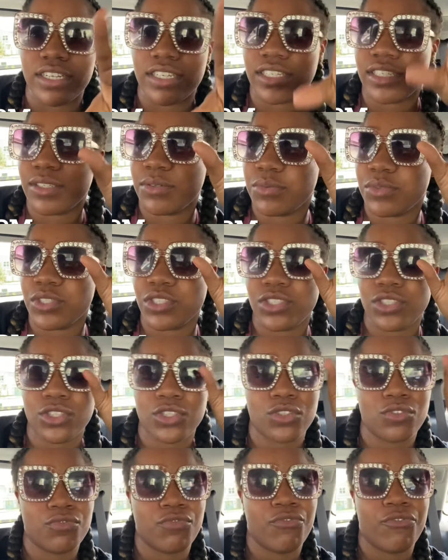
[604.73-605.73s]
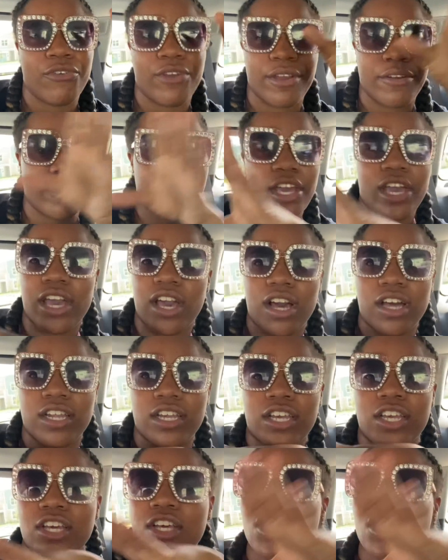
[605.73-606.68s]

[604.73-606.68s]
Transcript: and it was very chaotic.